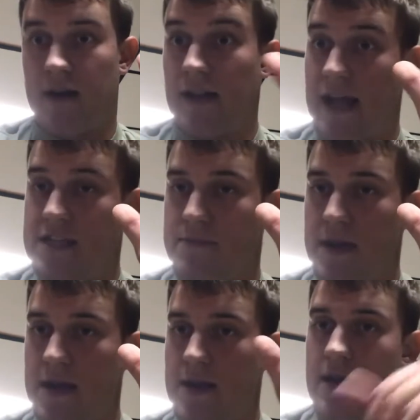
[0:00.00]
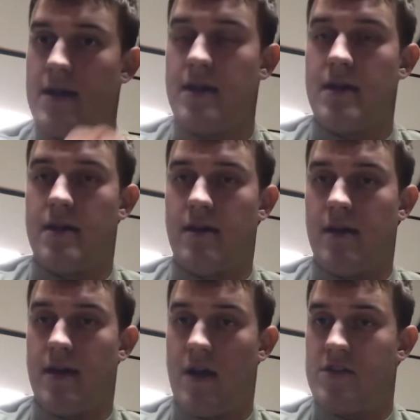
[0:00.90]
glide speed,
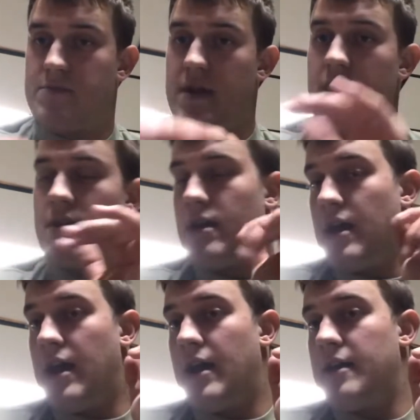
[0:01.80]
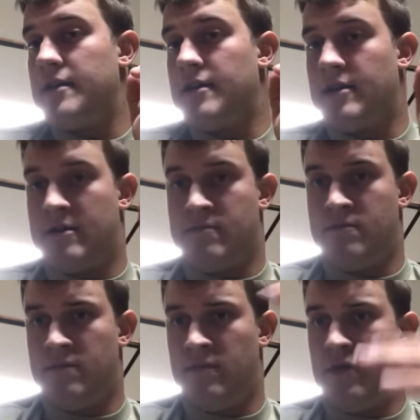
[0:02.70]
airspeed, and
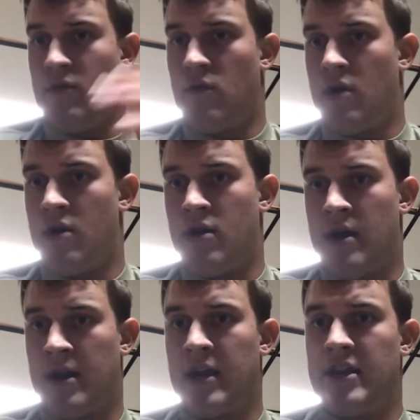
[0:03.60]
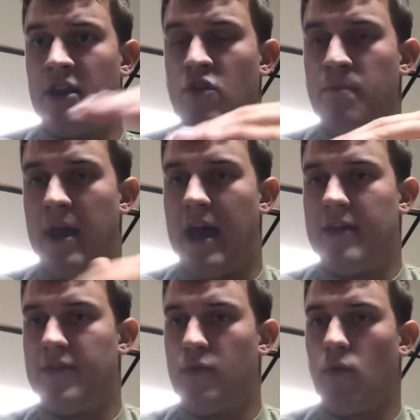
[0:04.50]
you are on a continued
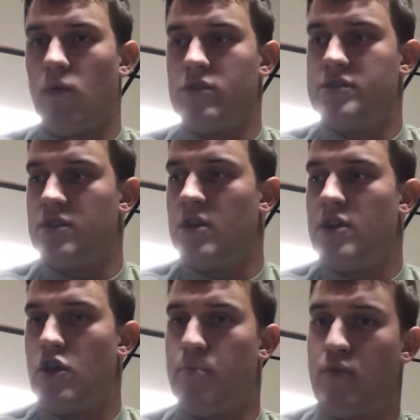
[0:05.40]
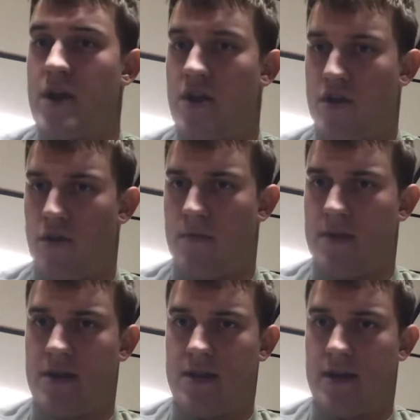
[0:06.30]
path towards your
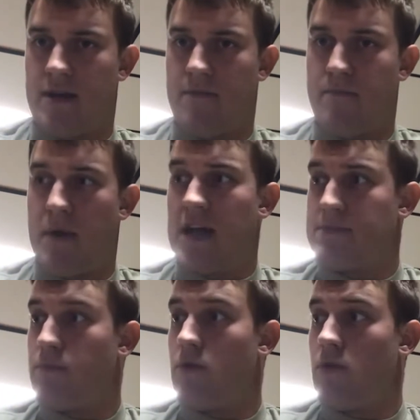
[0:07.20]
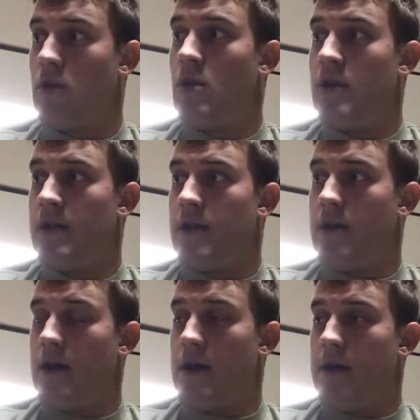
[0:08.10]
predetermined possible
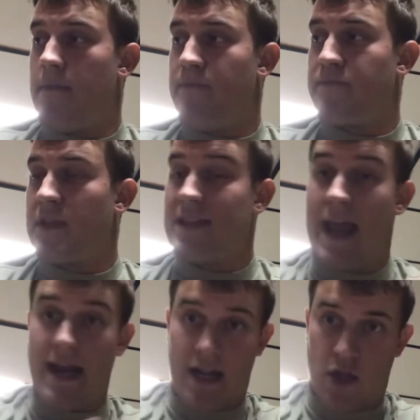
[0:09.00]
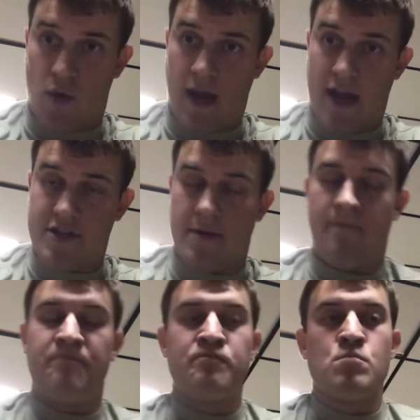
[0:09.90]
landing location.
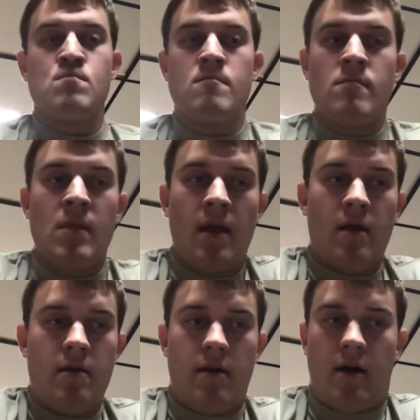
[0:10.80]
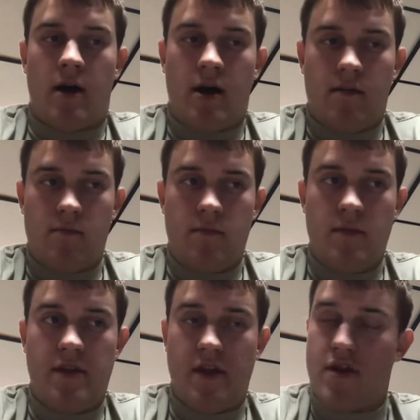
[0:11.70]
And
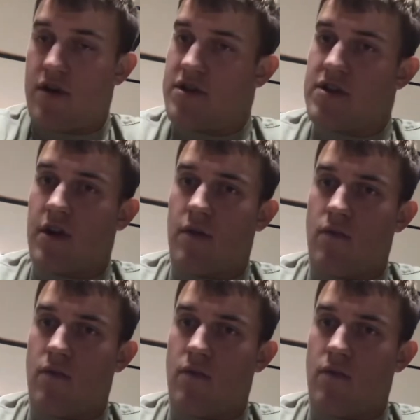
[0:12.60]
then you're just gonna